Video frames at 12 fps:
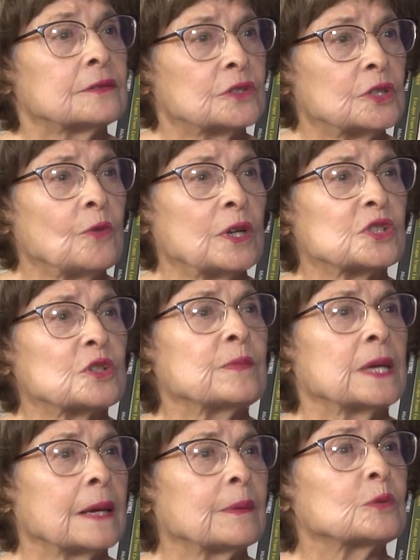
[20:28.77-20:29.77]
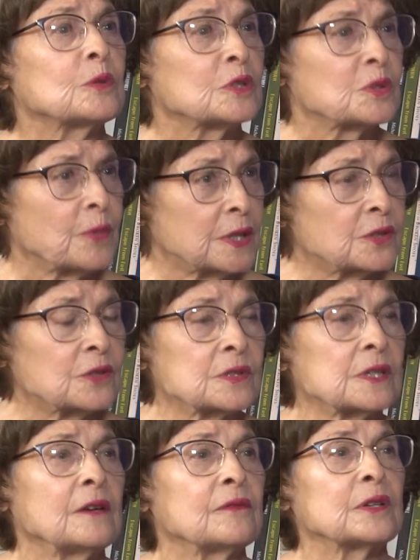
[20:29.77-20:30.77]
She wants to be able to express
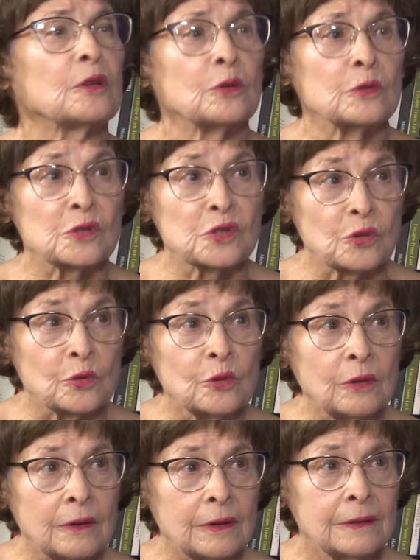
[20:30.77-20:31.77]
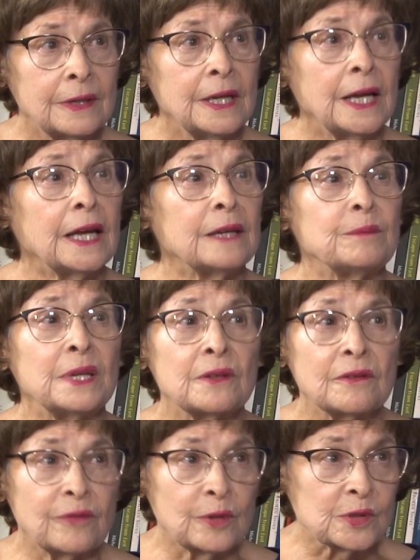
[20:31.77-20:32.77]
herself and go to school and be
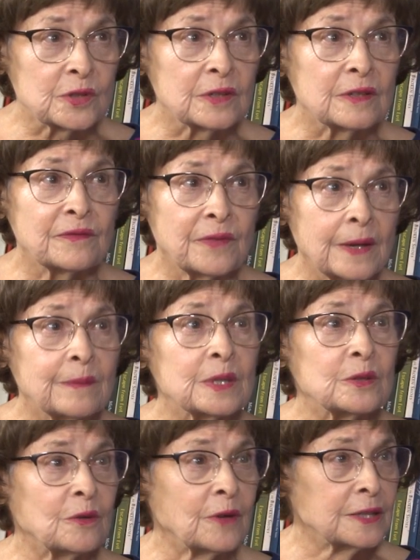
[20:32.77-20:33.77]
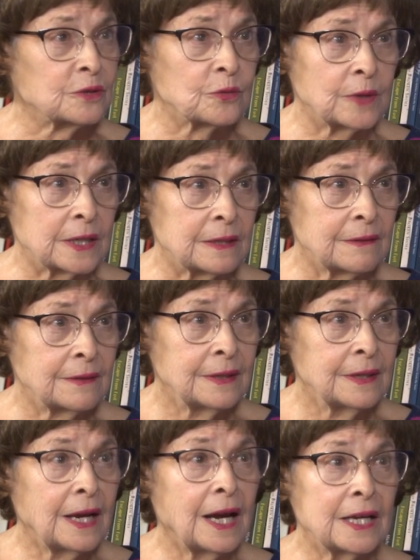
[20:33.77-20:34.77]
the first in her family to graduate
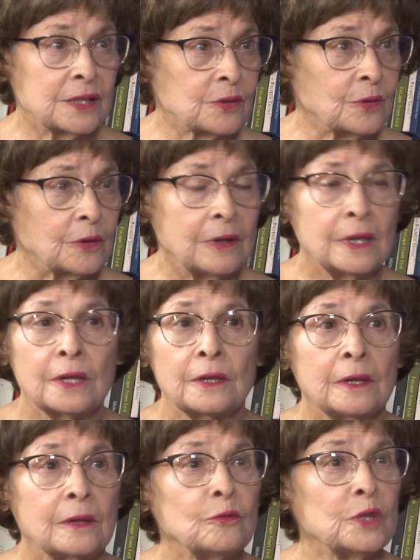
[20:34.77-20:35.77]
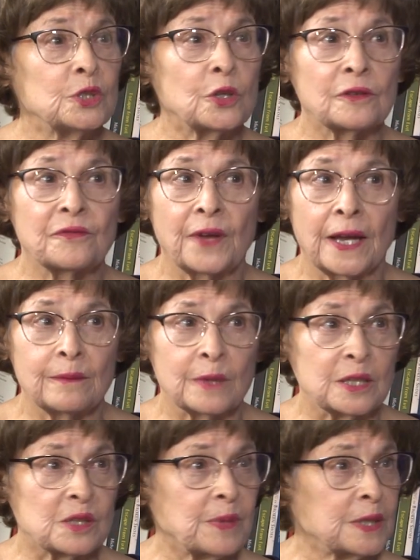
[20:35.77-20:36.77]
high school, which her family,
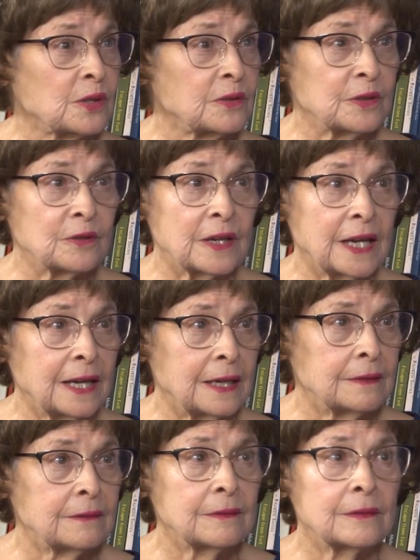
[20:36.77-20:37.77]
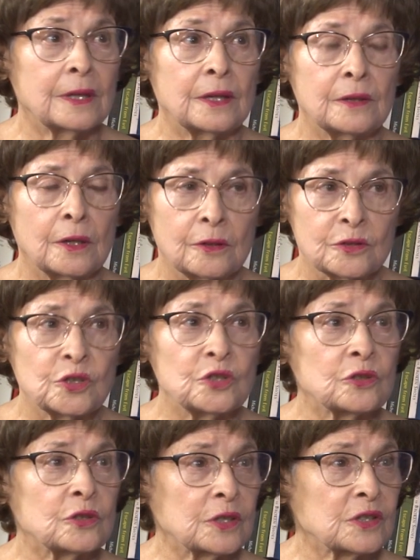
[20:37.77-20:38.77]
especially her aunt, thought no, she
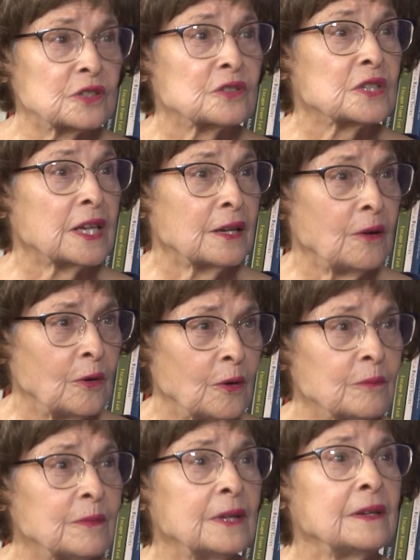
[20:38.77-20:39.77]
should just stay home